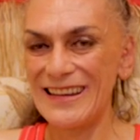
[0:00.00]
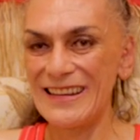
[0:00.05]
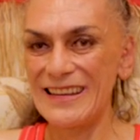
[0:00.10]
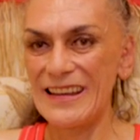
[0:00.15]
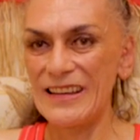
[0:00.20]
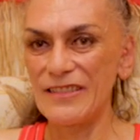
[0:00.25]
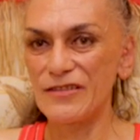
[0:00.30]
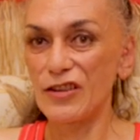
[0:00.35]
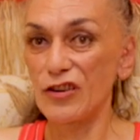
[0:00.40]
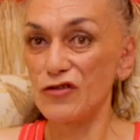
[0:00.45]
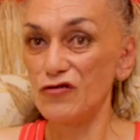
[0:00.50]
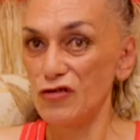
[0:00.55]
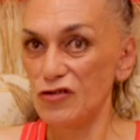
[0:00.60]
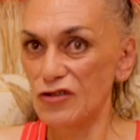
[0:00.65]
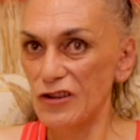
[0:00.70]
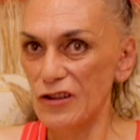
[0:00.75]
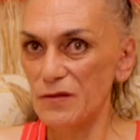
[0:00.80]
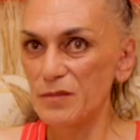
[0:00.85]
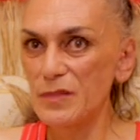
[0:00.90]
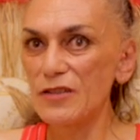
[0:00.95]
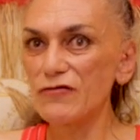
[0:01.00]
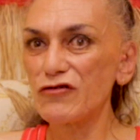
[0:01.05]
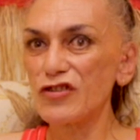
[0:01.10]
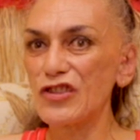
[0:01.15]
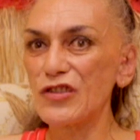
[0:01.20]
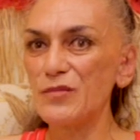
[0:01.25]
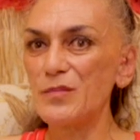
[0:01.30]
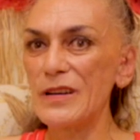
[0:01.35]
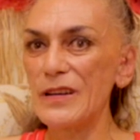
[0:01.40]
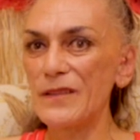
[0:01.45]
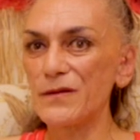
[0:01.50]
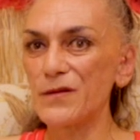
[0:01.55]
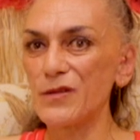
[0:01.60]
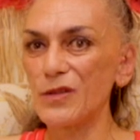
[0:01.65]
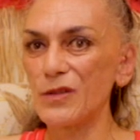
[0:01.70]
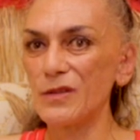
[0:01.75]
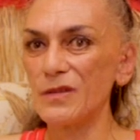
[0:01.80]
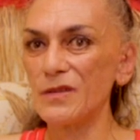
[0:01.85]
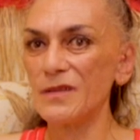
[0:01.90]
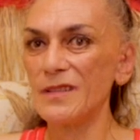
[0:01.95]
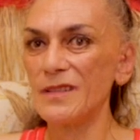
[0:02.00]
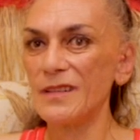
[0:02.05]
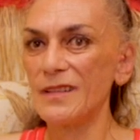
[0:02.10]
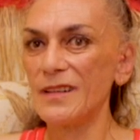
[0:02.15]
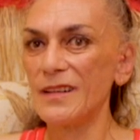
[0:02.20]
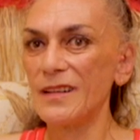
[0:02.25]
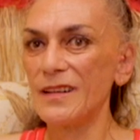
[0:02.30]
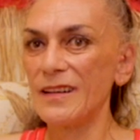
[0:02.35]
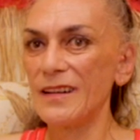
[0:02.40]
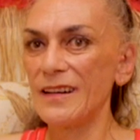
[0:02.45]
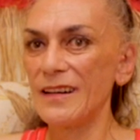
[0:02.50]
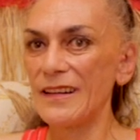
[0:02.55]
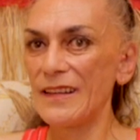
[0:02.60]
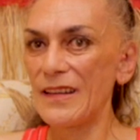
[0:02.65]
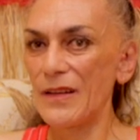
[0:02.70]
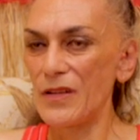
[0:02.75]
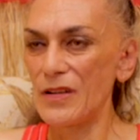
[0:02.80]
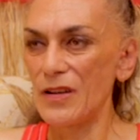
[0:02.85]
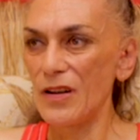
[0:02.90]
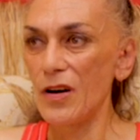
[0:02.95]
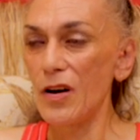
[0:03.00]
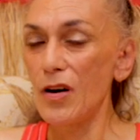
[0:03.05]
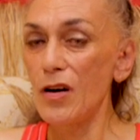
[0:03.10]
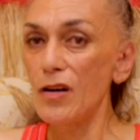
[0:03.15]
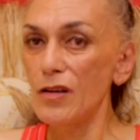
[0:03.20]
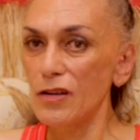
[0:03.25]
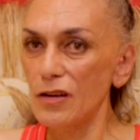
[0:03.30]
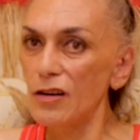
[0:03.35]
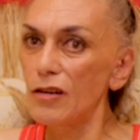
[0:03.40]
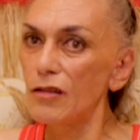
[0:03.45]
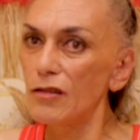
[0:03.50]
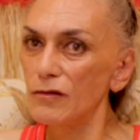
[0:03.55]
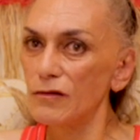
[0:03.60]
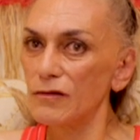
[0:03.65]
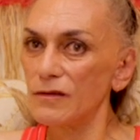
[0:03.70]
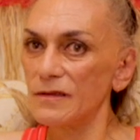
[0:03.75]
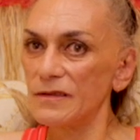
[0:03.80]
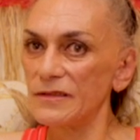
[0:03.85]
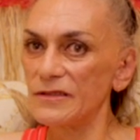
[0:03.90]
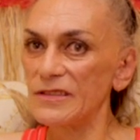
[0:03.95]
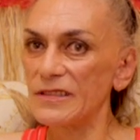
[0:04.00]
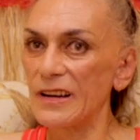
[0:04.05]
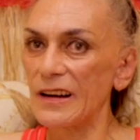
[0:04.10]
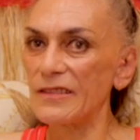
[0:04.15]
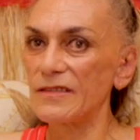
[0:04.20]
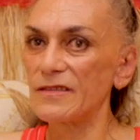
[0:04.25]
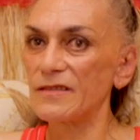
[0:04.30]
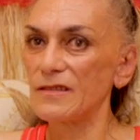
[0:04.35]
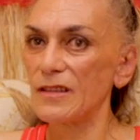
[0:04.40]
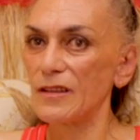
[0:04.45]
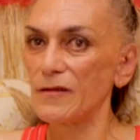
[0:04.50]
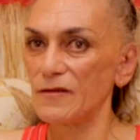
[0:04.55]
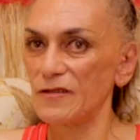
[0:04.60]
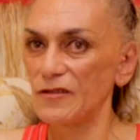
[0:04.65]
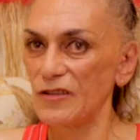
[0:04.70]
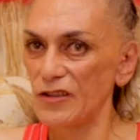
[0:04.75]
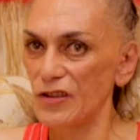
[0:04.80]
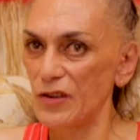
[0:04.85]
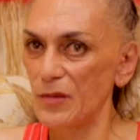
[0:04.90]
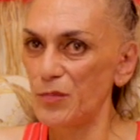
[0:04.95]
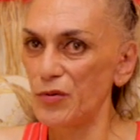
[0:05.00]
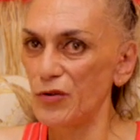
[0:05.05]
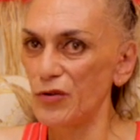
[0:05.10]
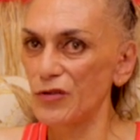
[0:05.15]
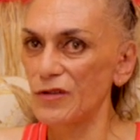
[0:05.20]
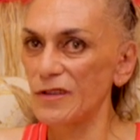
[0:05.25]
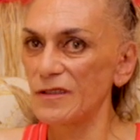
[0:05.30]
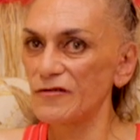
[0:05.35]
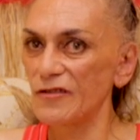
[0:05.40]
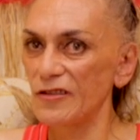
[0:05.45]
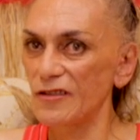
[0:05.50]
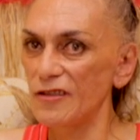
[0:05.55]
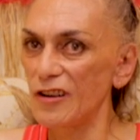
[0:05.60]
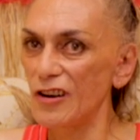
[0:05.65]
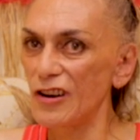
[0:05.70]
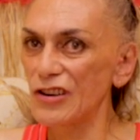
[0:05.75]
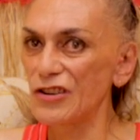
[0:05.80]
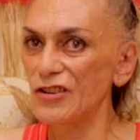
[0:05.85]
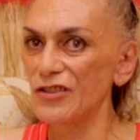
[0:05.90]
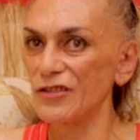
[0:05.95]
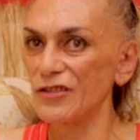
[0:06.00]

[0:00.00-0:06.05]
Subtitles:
And so you just be respectful. And I went, "Oh, cool." She goes, "No, she's a person just like